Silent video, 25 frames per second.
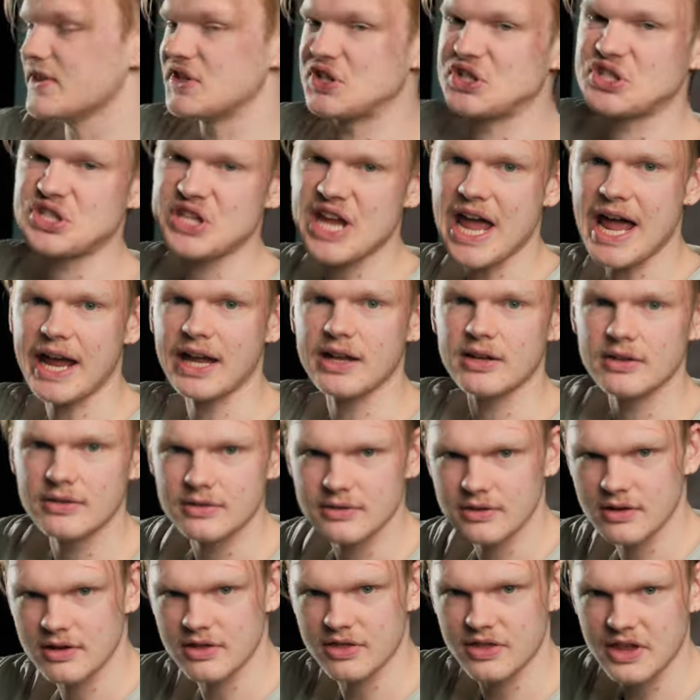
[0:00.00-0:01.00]
sack
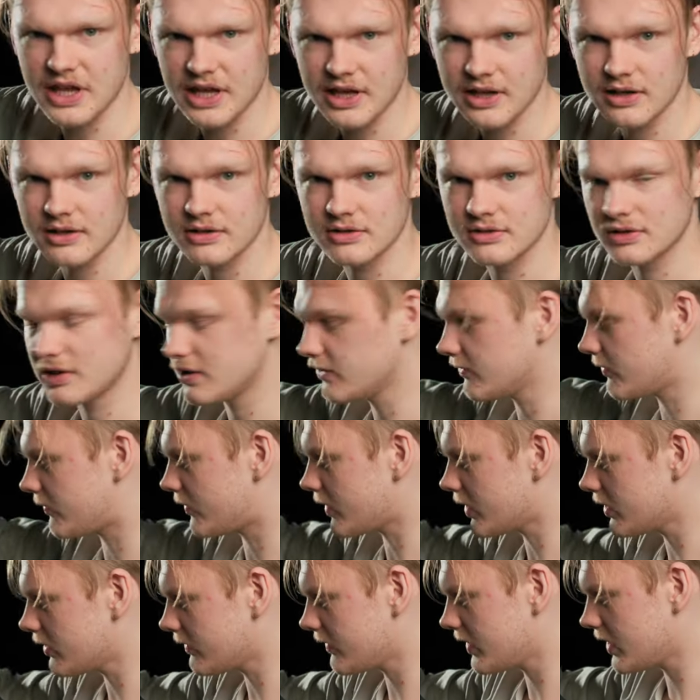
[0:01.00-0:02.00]
thing in
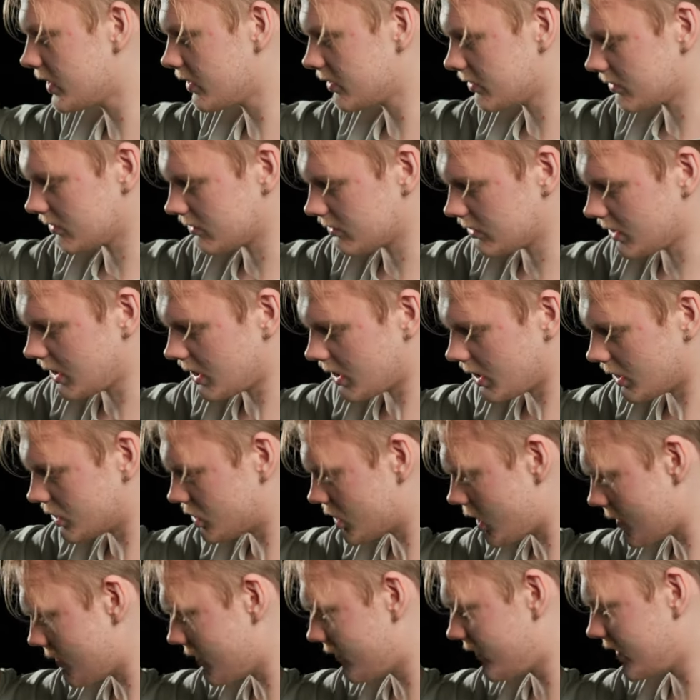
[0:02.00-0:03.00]
front of it, on
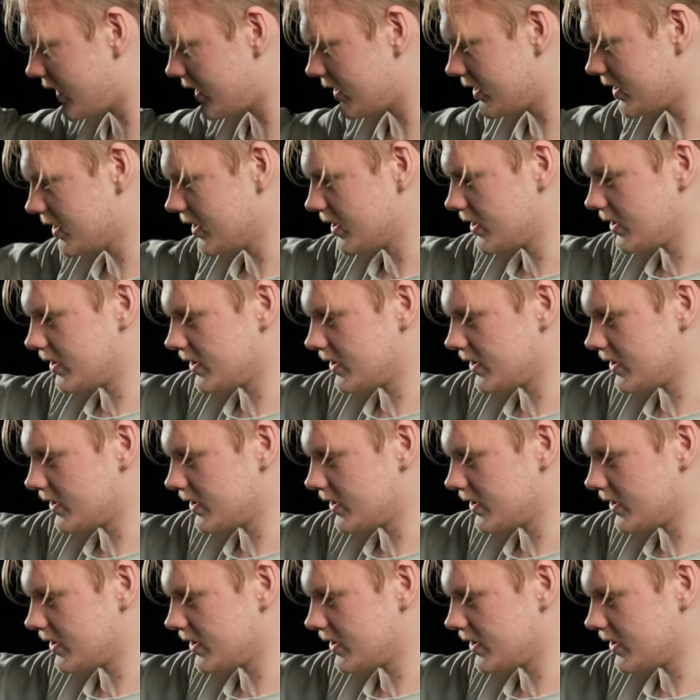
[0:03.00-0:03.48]
top of it.